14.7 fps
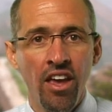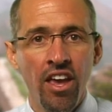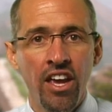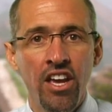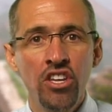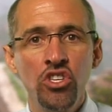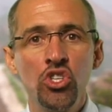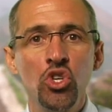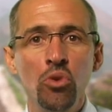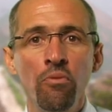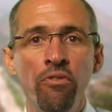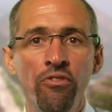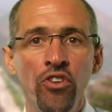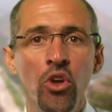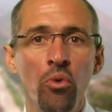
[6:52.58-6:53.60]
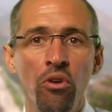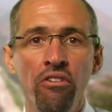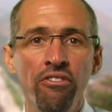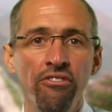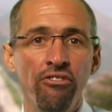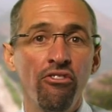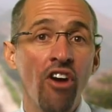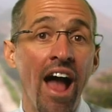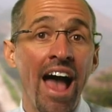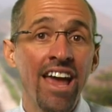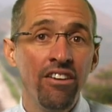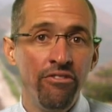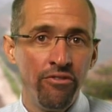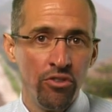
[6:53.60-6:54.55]
Consume fewer
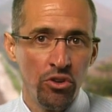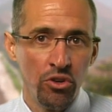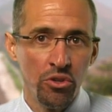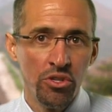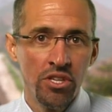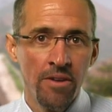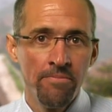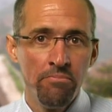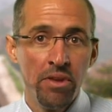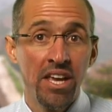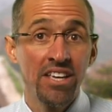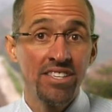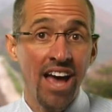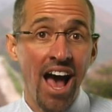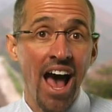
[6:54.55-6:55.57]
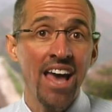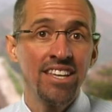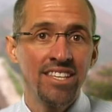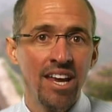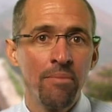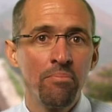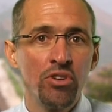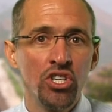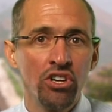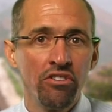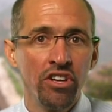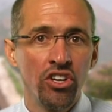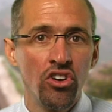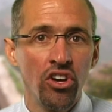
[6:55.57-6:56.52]
fried foods because high
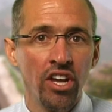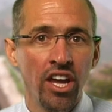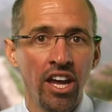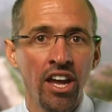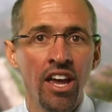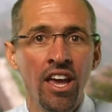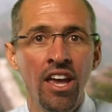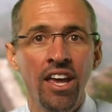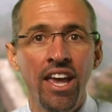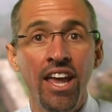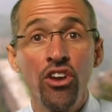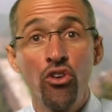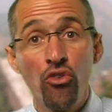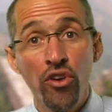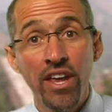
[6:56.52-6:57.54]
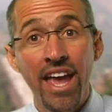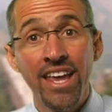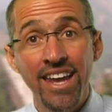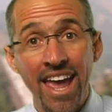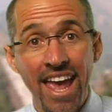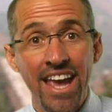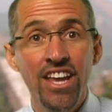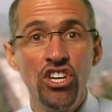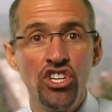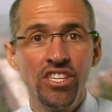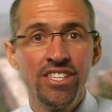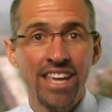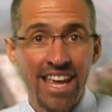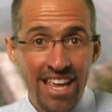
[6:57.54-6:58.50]
temperature in cooking can create
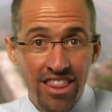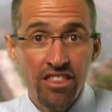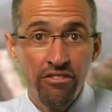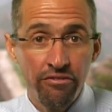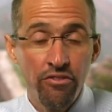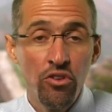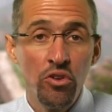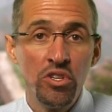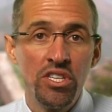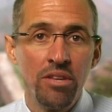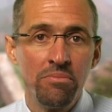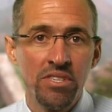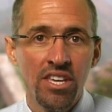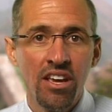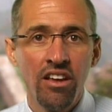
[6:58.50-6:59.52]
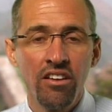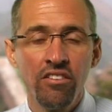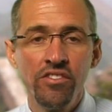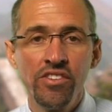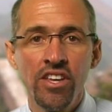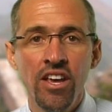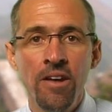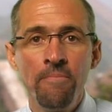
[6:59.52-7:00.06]
AGEs in the foods themselves.